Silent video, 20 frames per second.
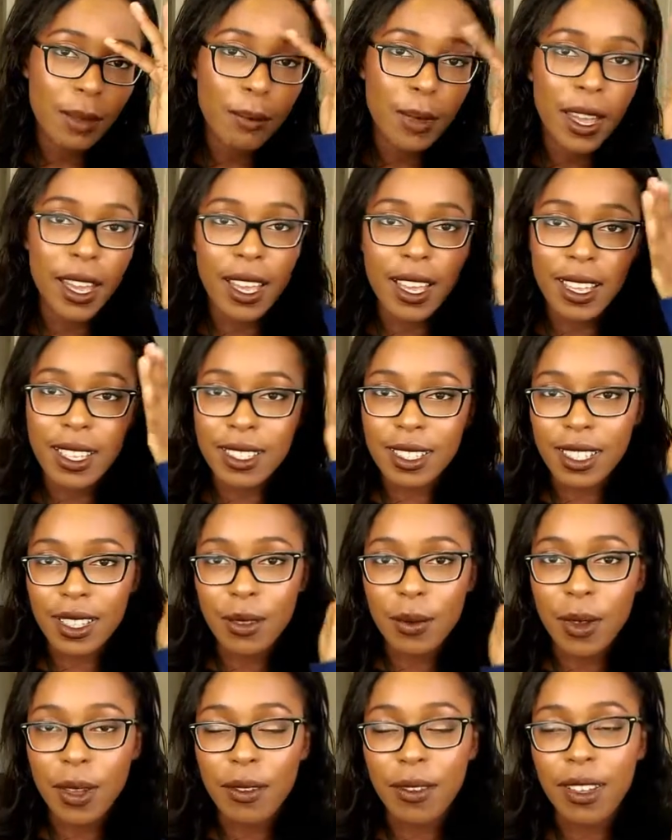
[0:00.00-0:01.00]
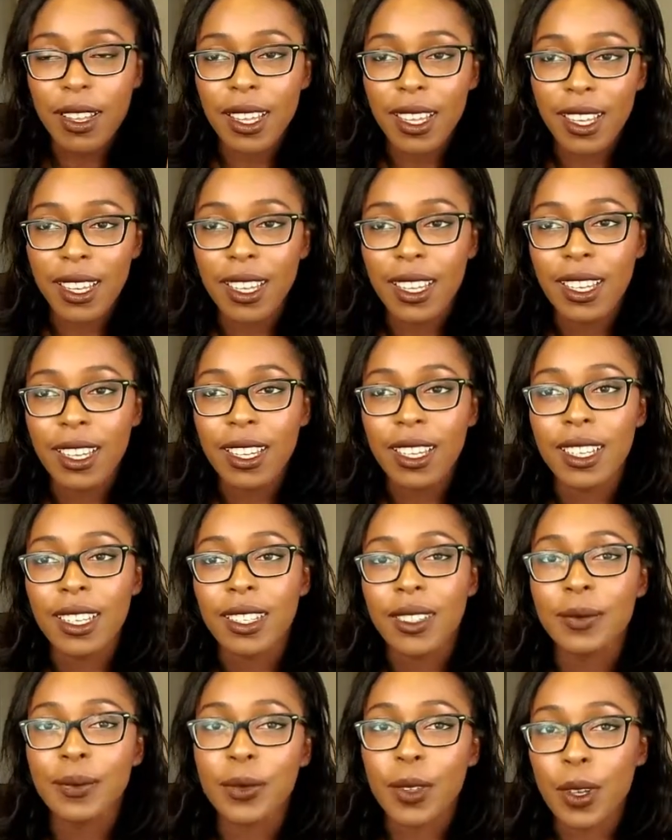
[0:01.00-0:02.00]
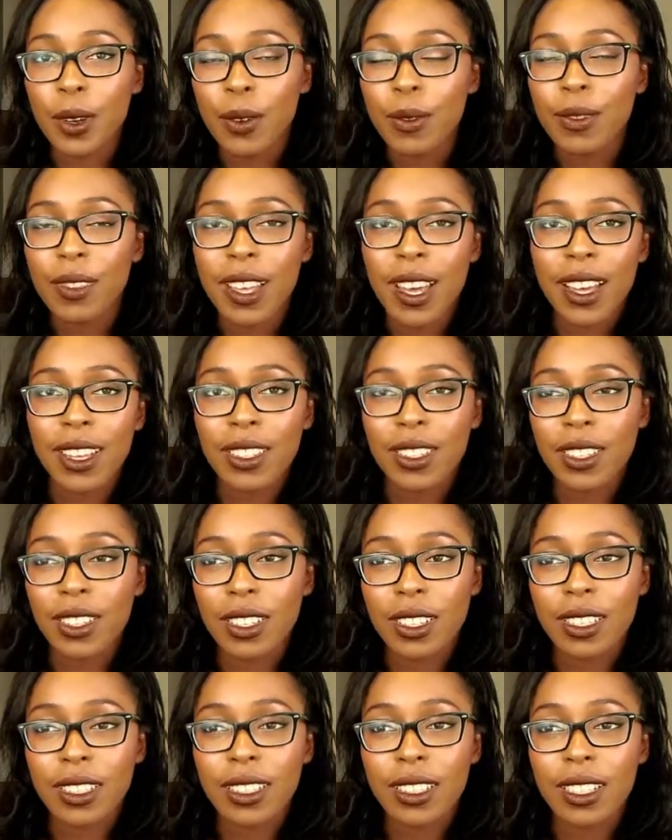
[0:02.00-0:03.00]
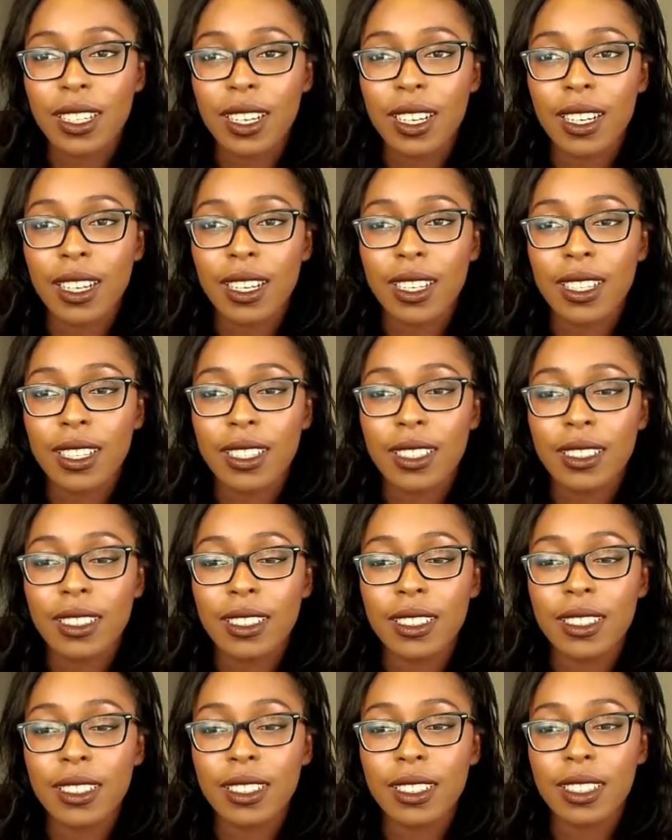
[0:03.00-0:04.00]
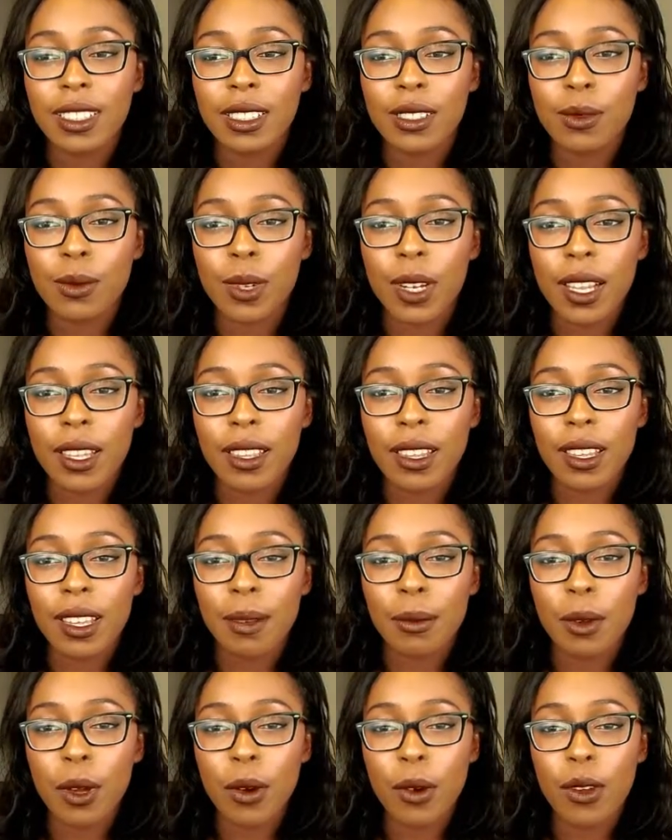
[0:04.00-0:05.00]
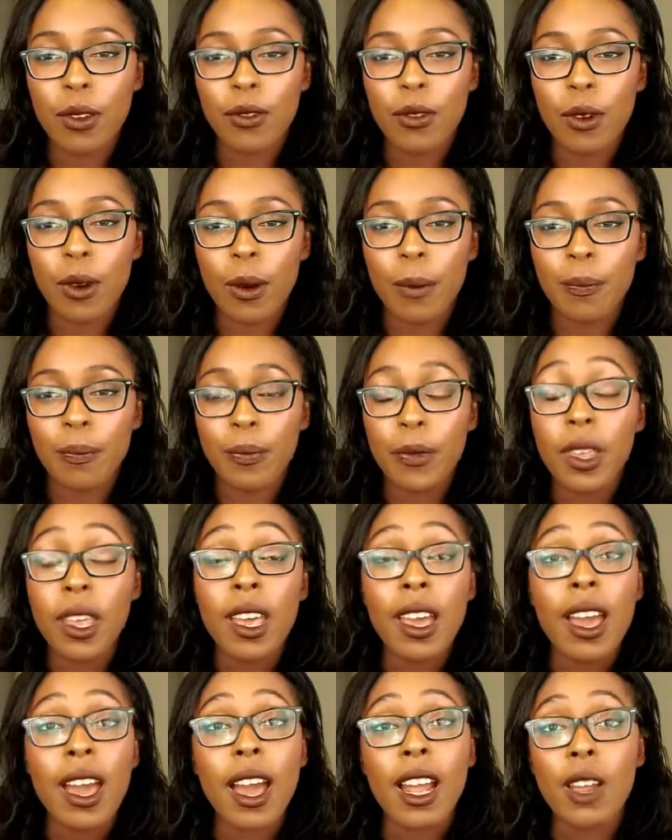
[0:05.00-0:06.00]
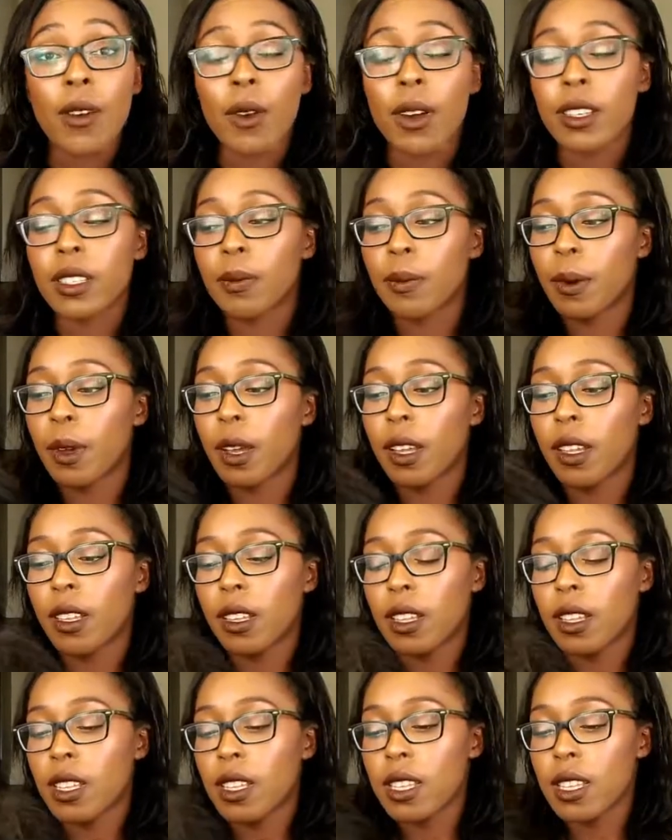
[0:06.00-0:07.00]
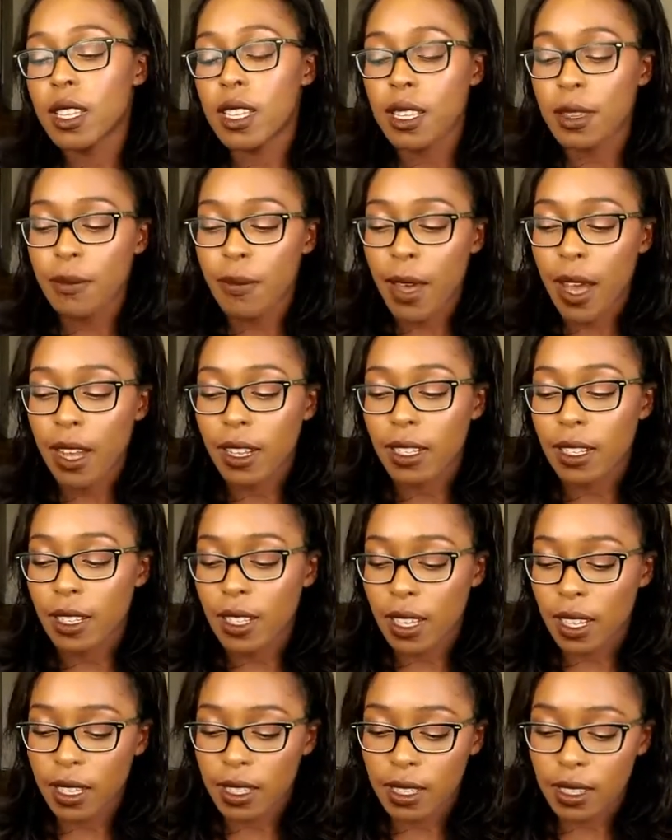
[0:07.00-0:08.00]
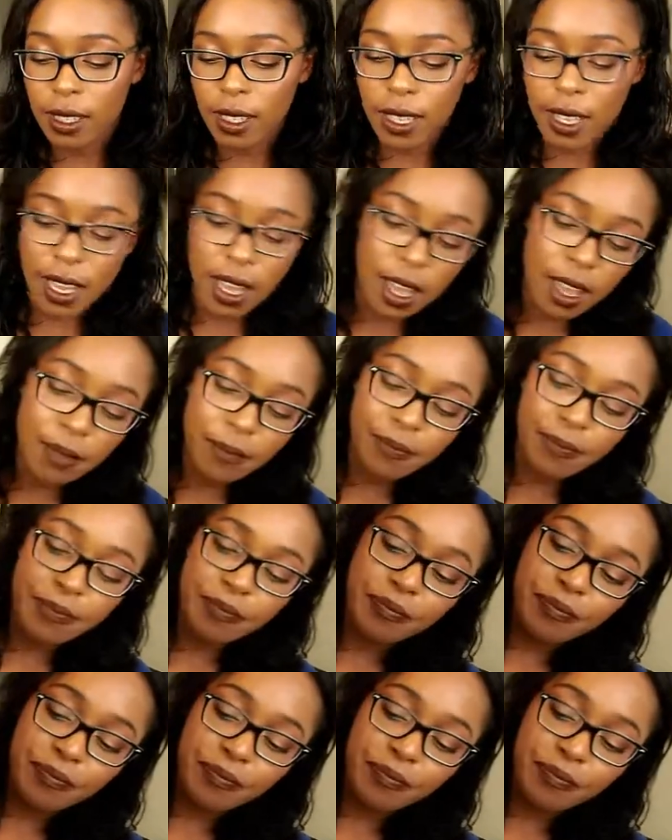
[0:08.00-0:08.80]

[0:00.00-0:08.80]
the bangs and the way like, you know, that look is what I think I'm going for. Anyways, but back to this, yeah.